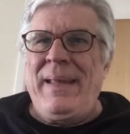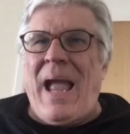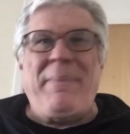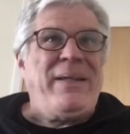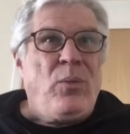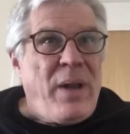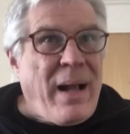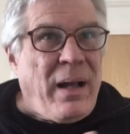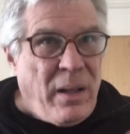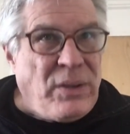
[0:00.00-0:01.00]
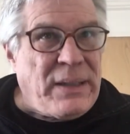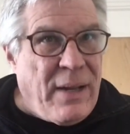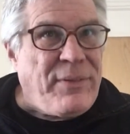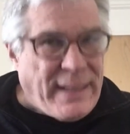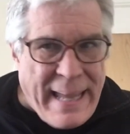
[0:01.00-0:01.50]
I mean, we're not close
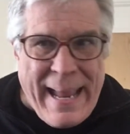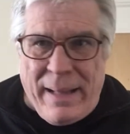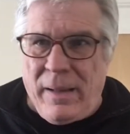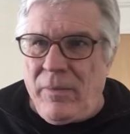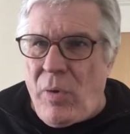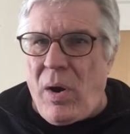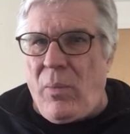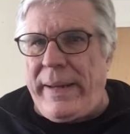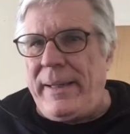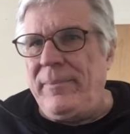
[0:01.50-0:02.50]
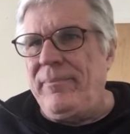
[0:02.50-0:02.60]
enough to tell, are we?